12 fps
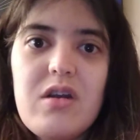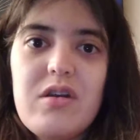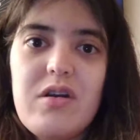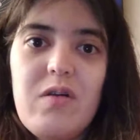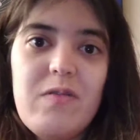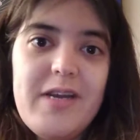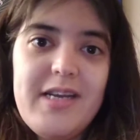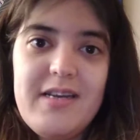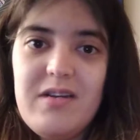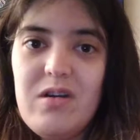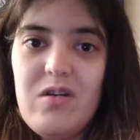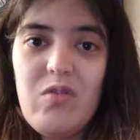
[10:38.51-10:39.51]

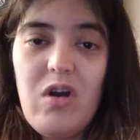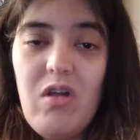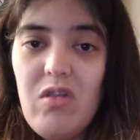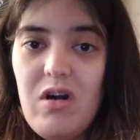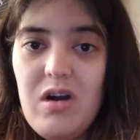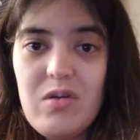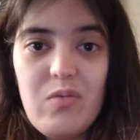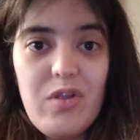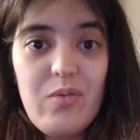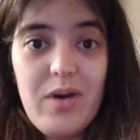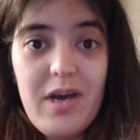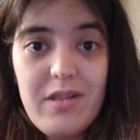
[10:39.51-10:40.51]
going along
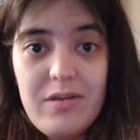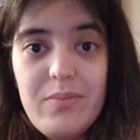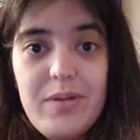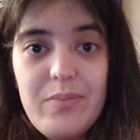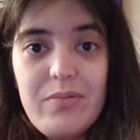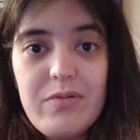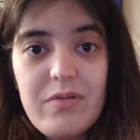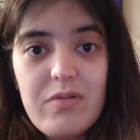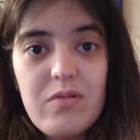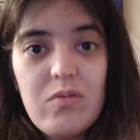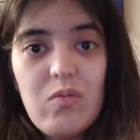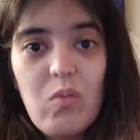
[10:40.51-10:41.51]
with what other
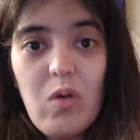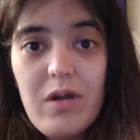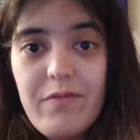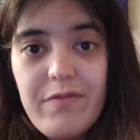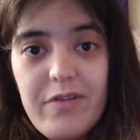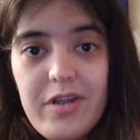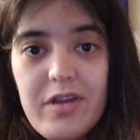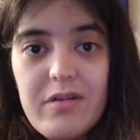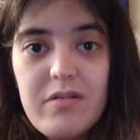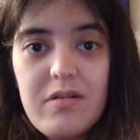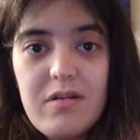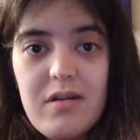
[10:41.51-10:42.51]
people want for you.
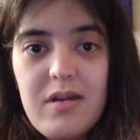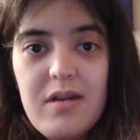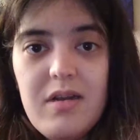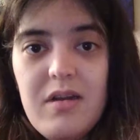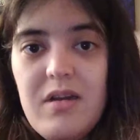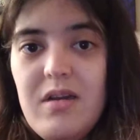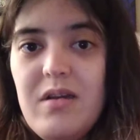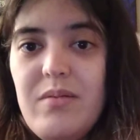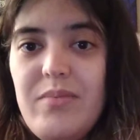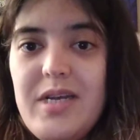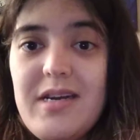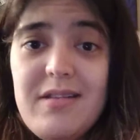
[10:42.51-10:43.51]

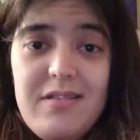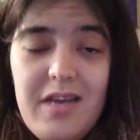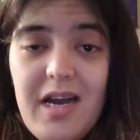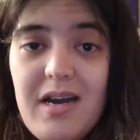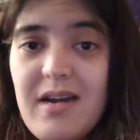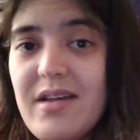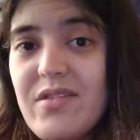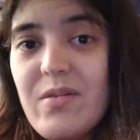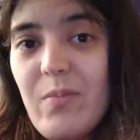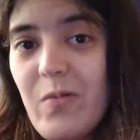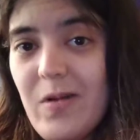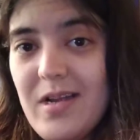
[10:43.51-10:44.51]
Because yeah, it's
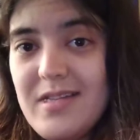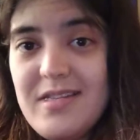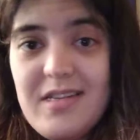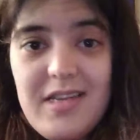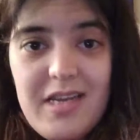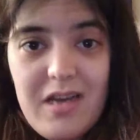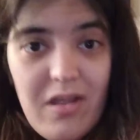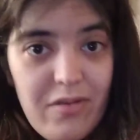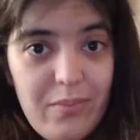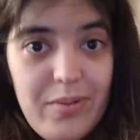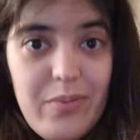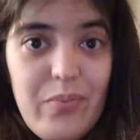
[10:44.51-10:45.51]
important to take other
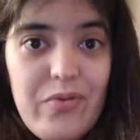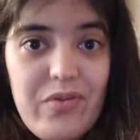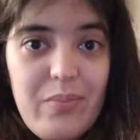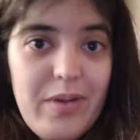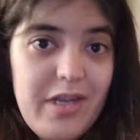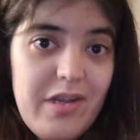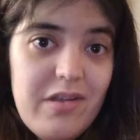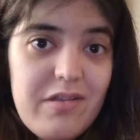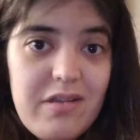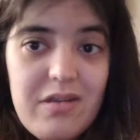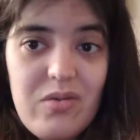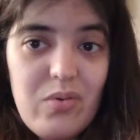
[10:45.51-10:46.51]
people's opinions
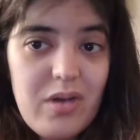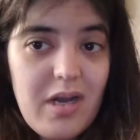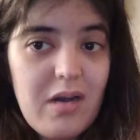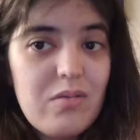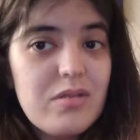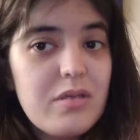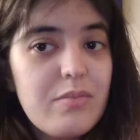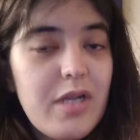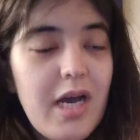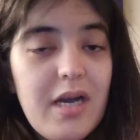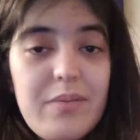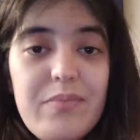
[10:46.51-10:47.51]
into account
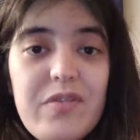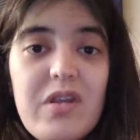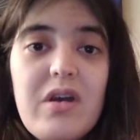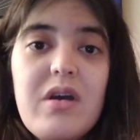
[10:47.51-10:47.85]
sometimes,